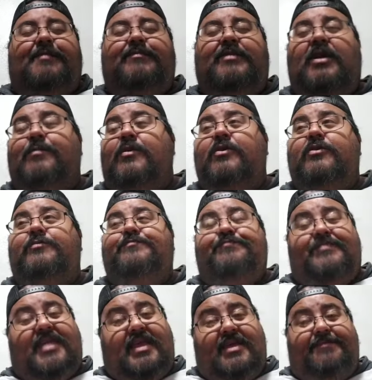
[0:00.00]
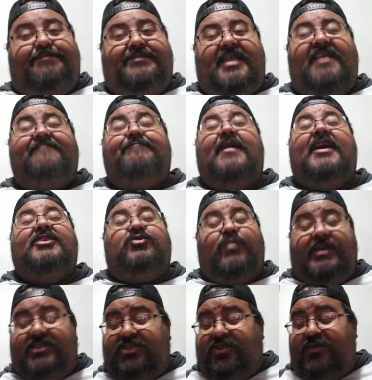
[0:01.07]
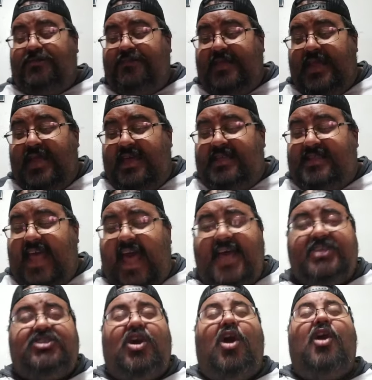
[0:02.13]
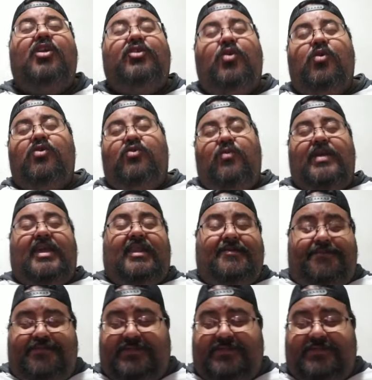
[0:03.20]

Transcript: Miyamoto, deathmatch wrestler, dash hardcore queen.